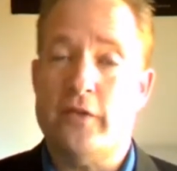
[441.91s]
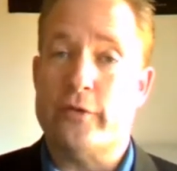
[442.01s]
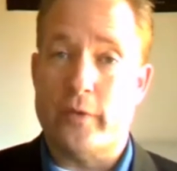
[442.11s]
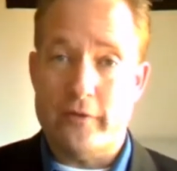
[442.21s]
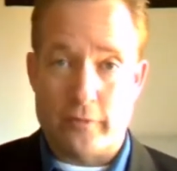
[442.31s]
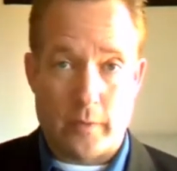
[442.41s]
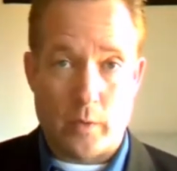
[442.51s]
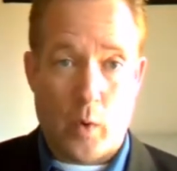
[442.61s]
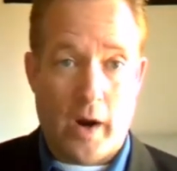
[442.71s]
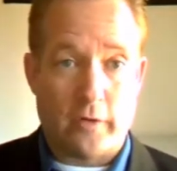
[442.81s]
3 from the
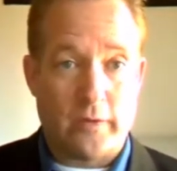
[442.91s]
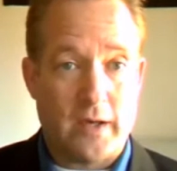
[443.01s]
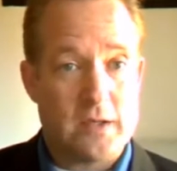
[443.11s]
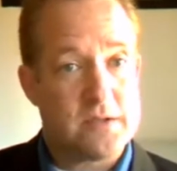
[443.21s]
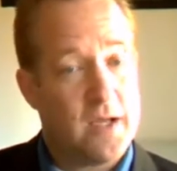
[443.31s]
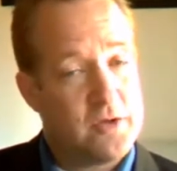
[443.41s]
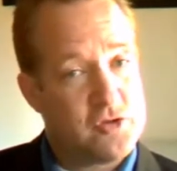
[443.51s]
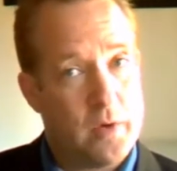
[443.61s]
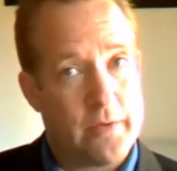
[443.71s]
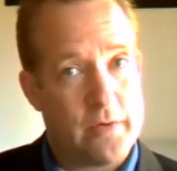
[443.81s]
required readings and
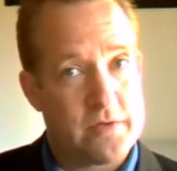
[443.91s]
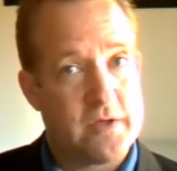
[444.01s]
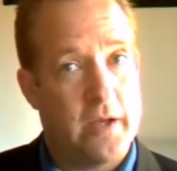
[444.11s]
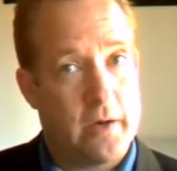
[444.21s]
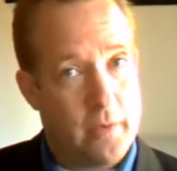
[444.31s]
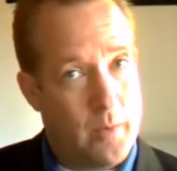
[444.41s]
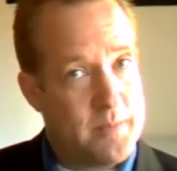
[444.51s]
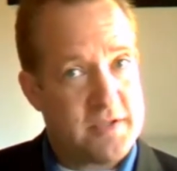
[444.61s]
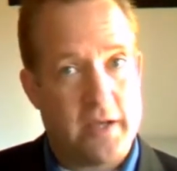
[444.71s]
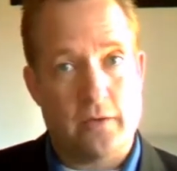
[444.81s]
2 others. And on the
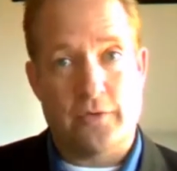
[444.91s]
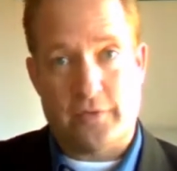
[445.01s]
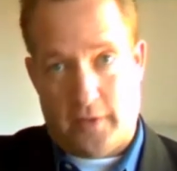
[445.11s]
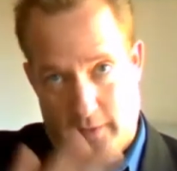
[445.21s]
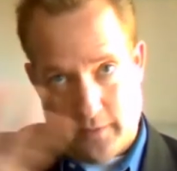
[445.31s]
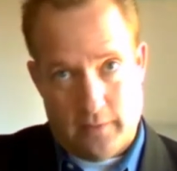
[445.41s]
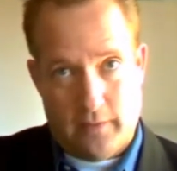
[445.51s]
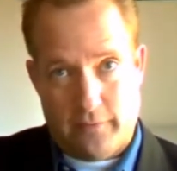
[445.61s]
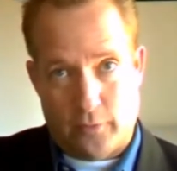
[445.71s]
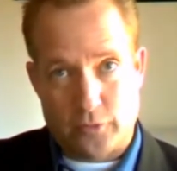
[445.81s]
website you'll see
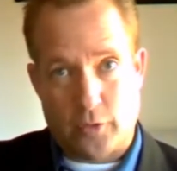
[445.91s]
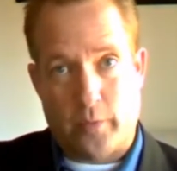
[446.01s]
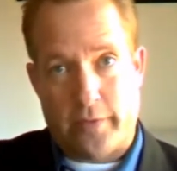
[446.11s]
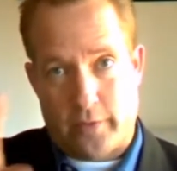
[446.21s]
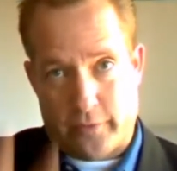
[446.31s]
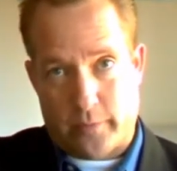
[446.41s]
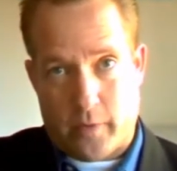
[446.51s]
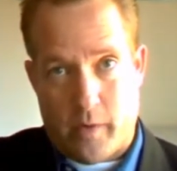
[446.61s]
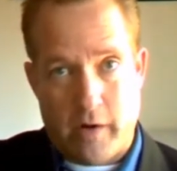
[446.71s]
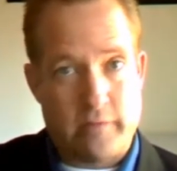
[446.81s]
a folder where there's the
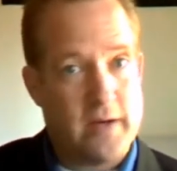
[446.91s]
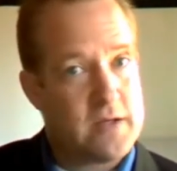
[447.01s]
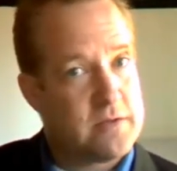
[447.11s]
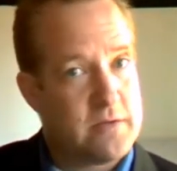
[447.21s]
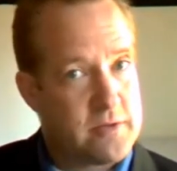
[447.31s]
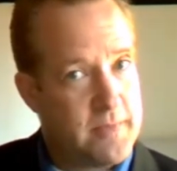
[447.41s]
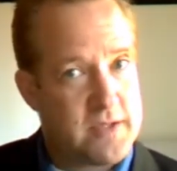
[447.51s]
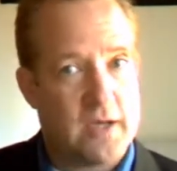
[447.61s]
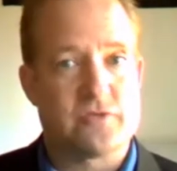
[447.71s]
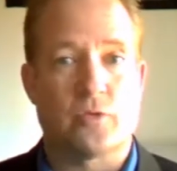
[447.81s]
required readings and there's a
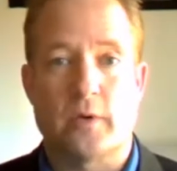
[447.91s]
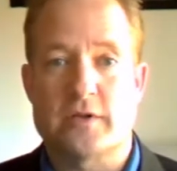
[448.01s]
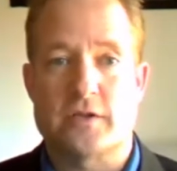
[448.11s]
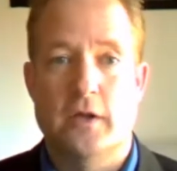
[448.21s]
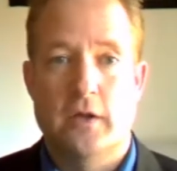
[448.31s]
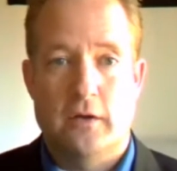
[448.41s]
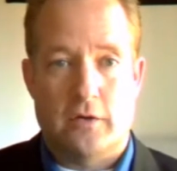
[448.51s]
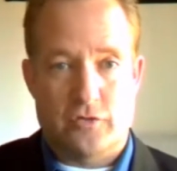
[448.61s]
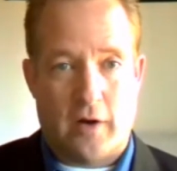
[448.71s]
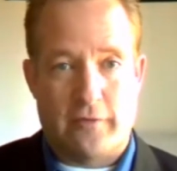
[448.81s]
bunch of extra ones. You
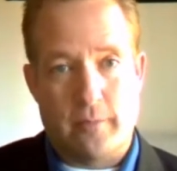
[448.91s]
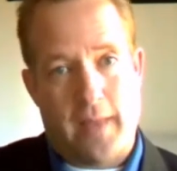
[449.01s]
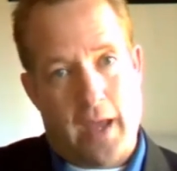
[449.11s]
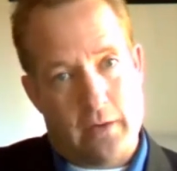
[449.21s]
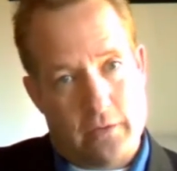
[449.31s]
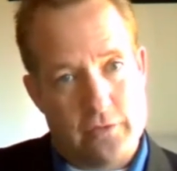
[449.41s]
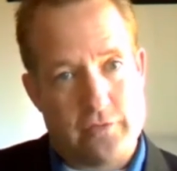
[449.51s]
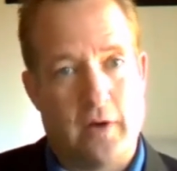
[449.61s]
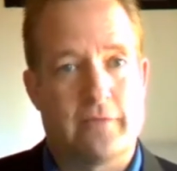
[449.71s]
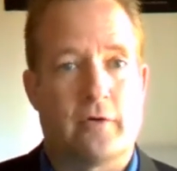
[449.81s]
can draw from that or
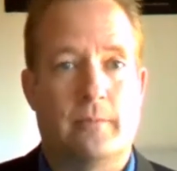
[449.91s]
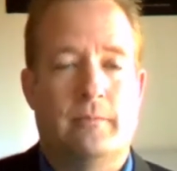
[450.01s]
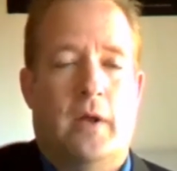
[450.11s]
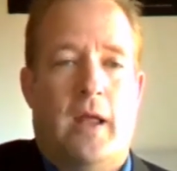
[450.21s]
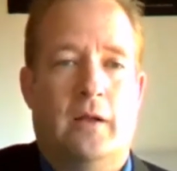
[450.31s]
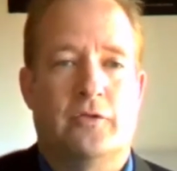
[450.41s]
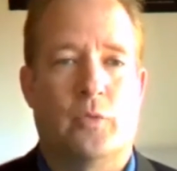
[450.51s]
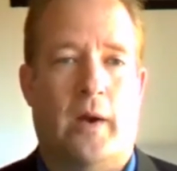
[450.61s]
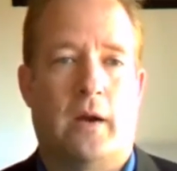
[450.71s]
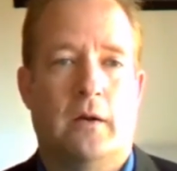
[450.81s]
draw from
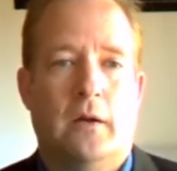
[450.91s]
elsewhere.